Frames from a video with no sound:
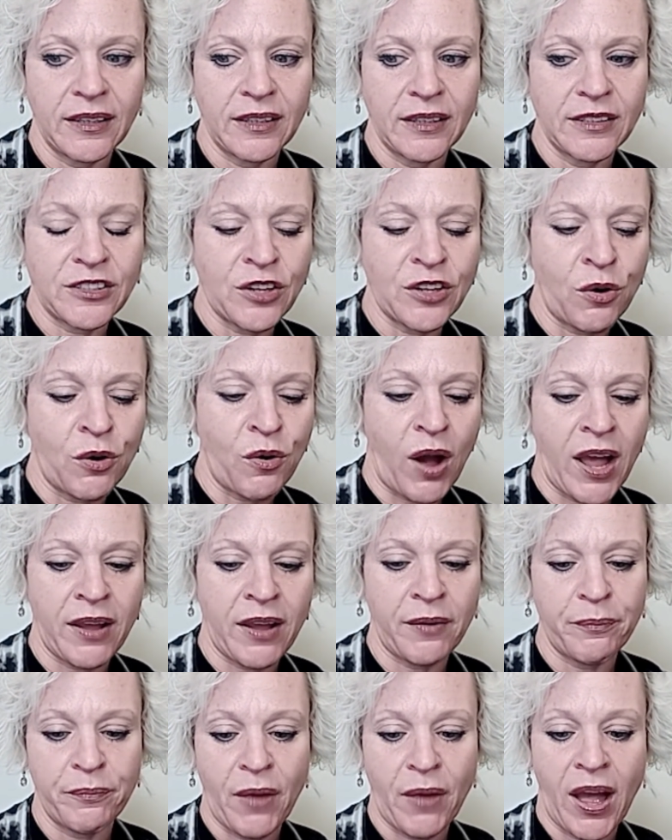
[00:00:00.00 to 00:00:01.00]
So
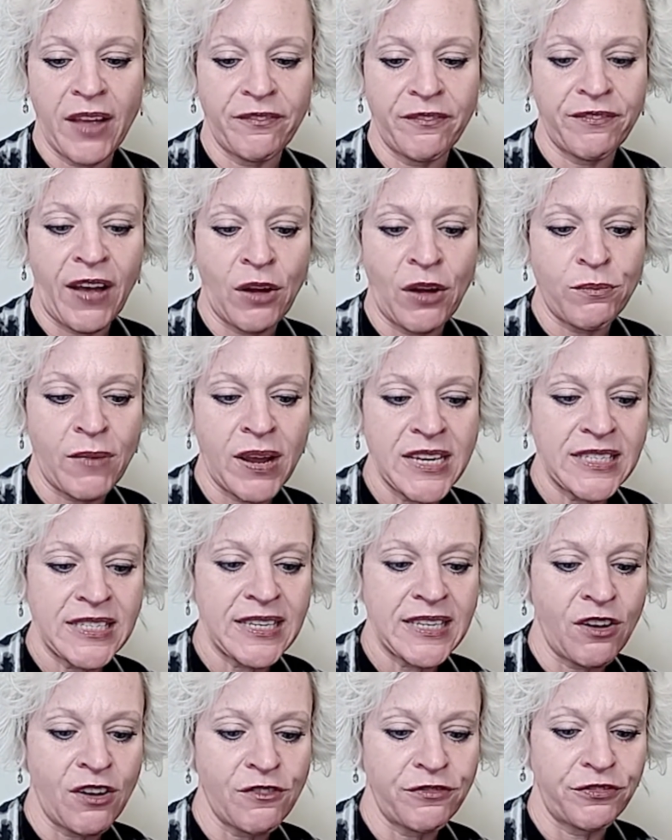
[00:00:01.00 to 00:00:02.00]
I found
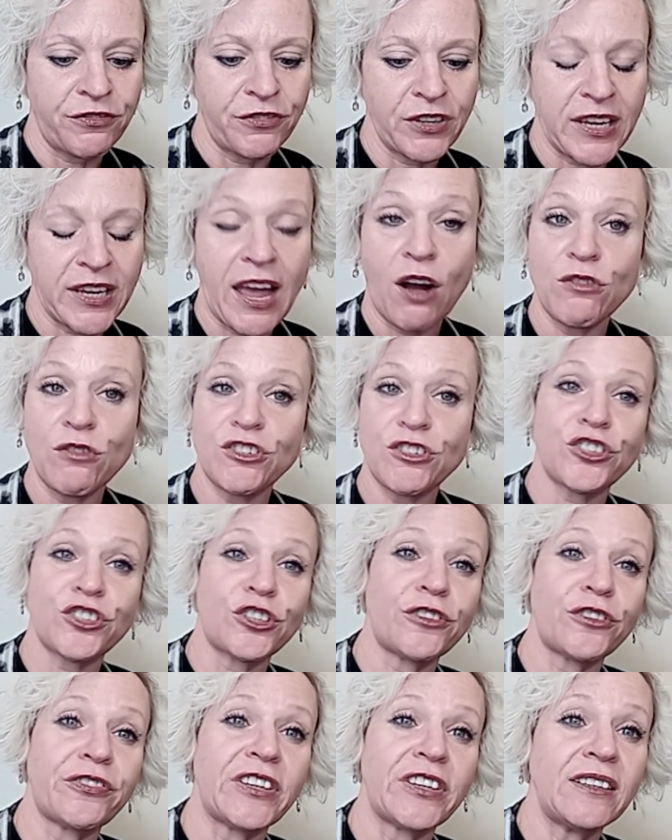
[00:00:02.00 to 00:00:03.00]
myself couch
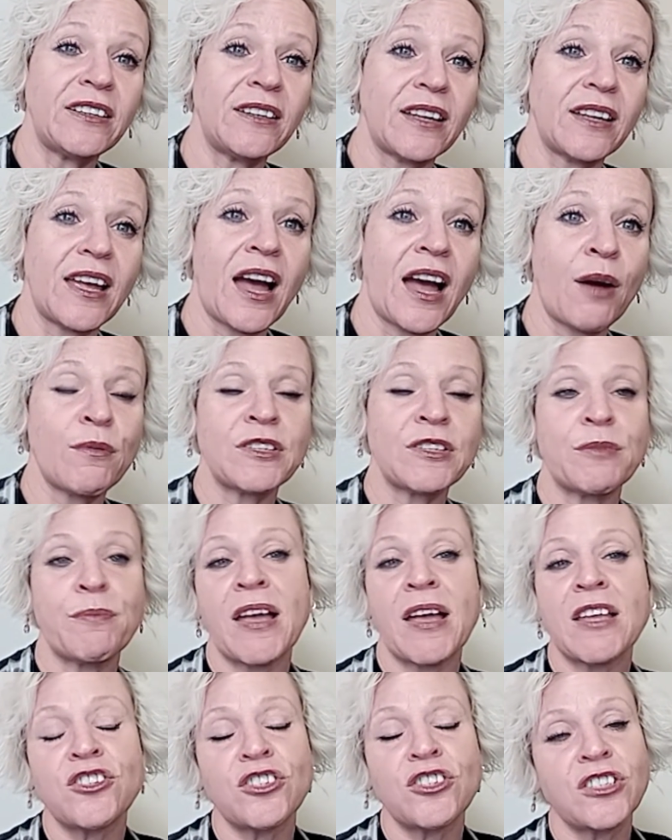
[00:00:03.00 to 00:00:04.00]
surfing. I was a
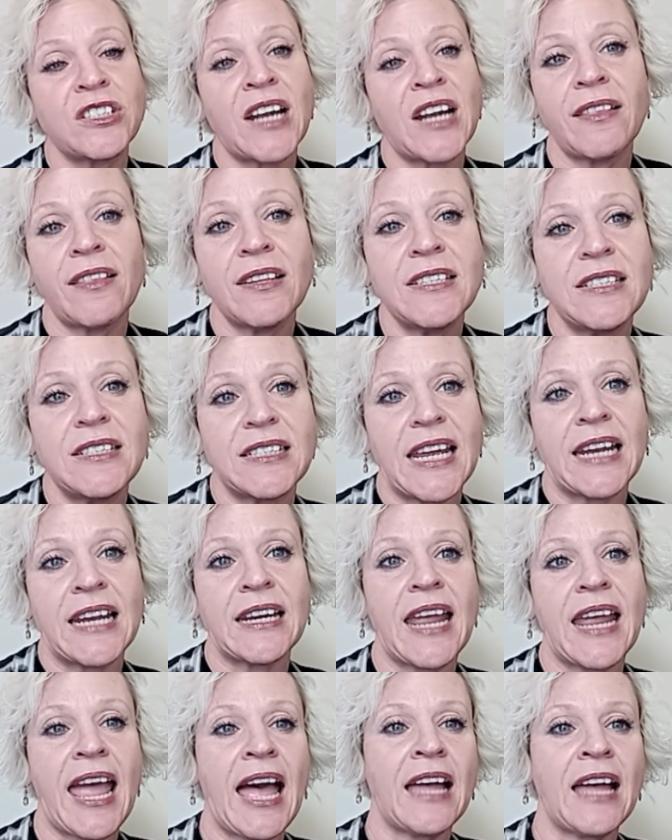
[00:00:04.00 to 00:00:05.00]
master stylist and
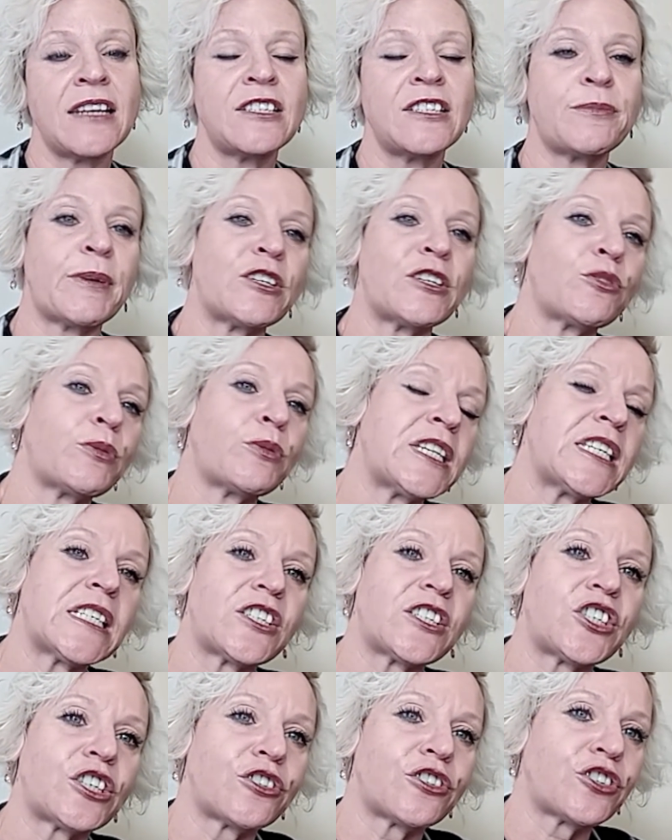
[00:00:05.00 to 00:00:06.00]
had spent
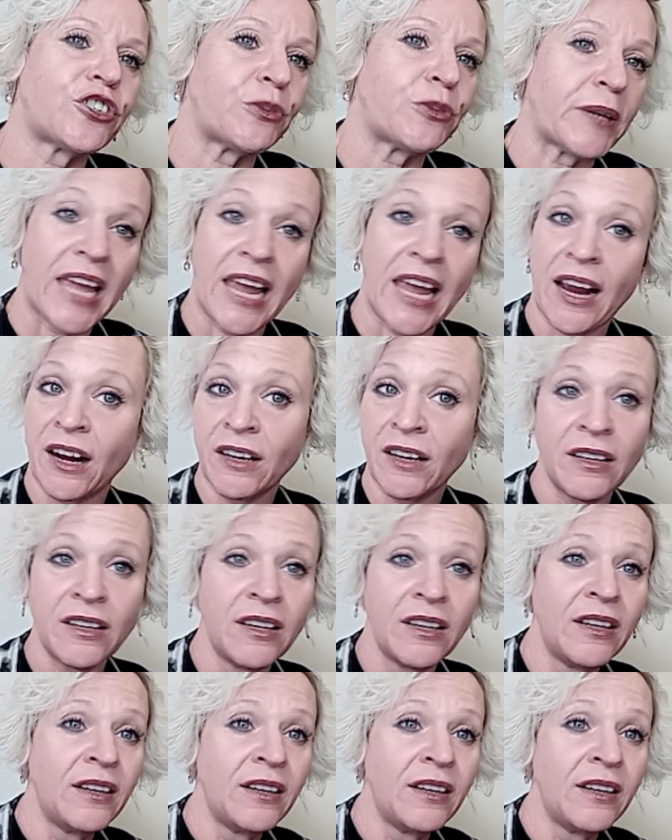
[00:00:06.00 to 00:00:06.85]
26 years doing hair.